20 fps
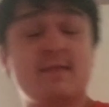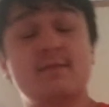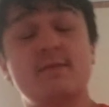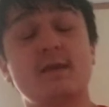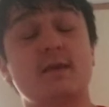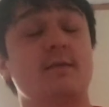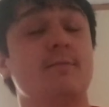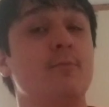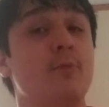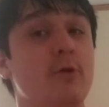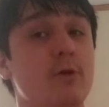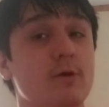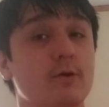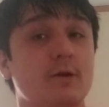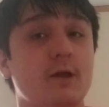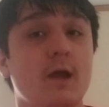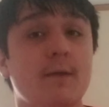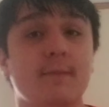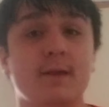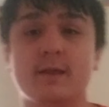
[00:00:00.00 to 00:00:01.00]
6 more are
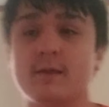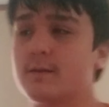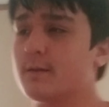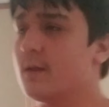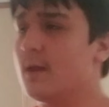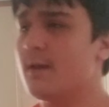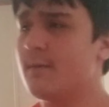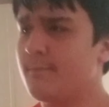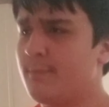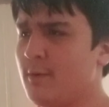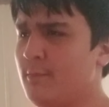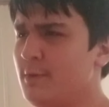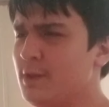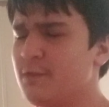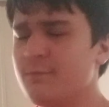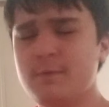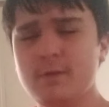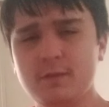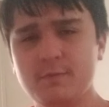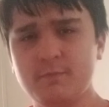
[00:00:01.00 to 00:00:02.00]
coming. But
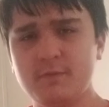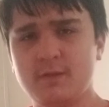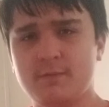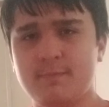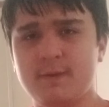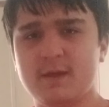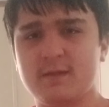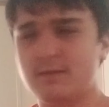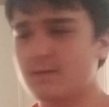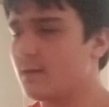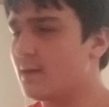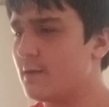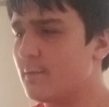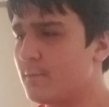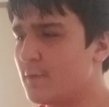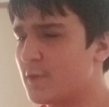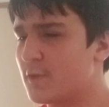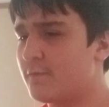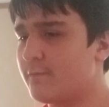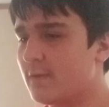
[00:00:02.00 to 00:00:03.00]
which ones were the best,
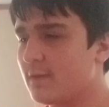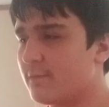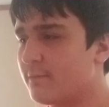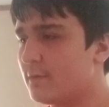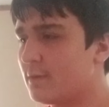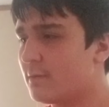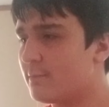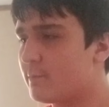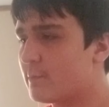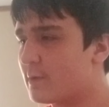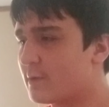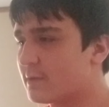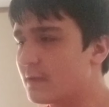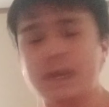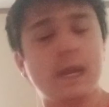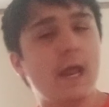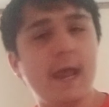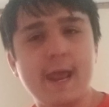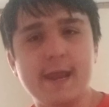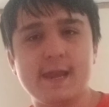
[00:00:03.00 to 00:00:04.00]
which ones were the worst,
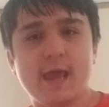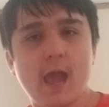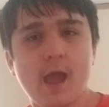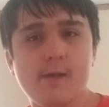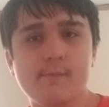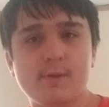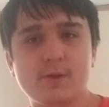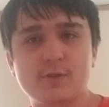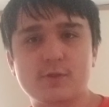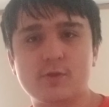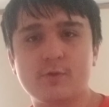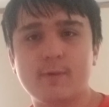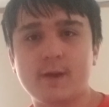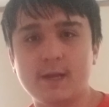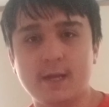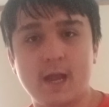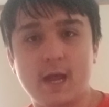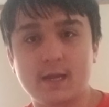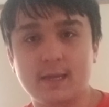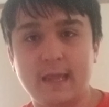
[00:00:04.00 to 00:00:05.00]
and how much do I
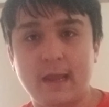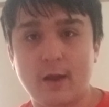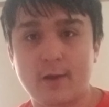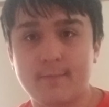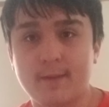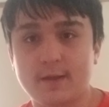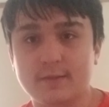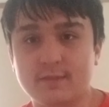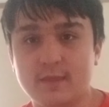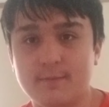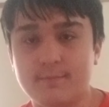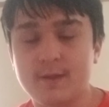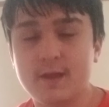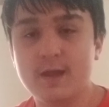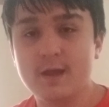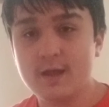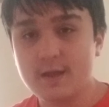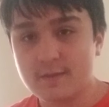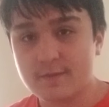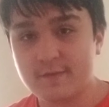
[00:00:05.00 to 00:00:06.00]
not care about them?
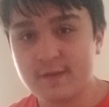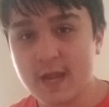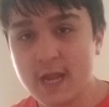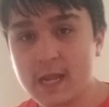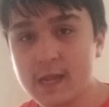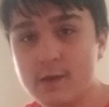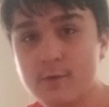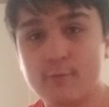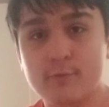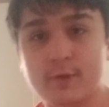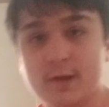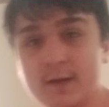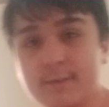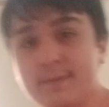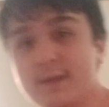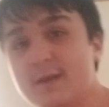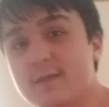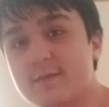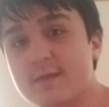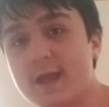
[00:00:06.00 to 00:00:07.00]
Today, we're going to
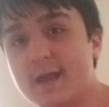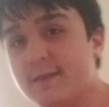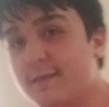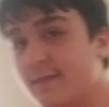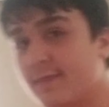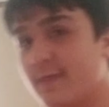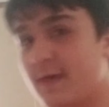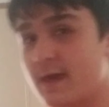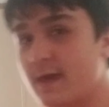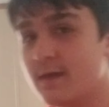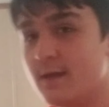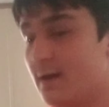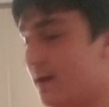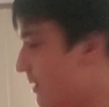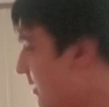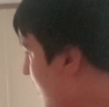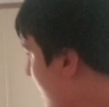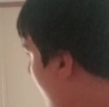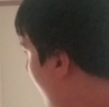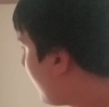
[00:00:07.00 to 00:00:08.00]
be deciding that,
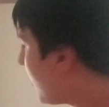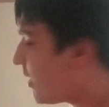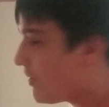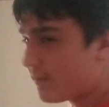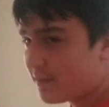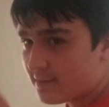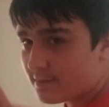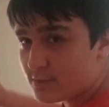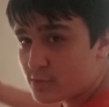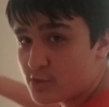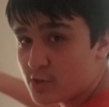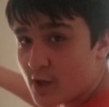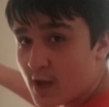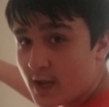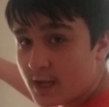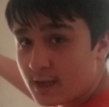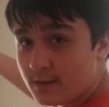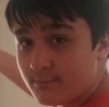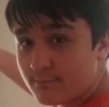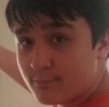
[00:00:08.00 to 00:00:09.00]
while this
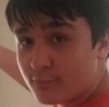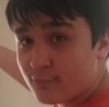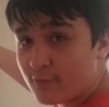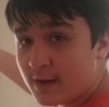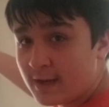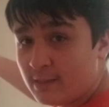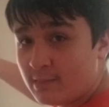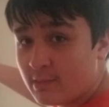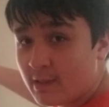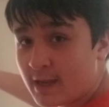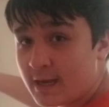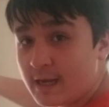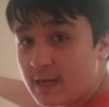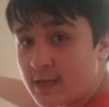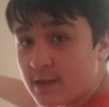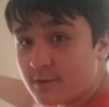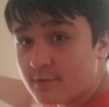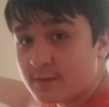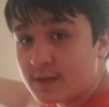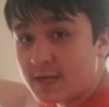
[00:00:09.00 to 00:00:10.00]
giant bright light
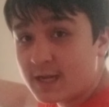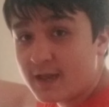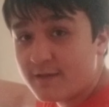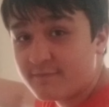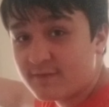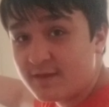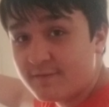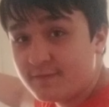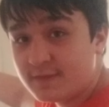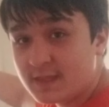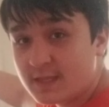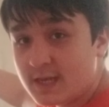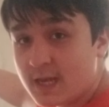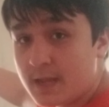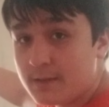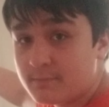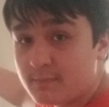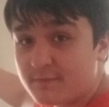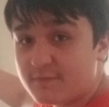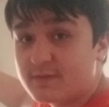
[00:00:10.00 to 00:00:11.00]
here that I have given the
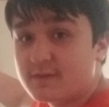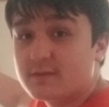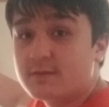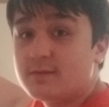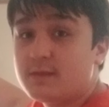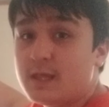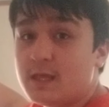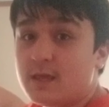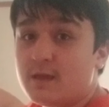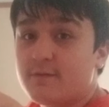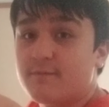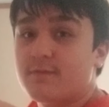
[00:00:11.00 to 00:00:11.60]
name of Steve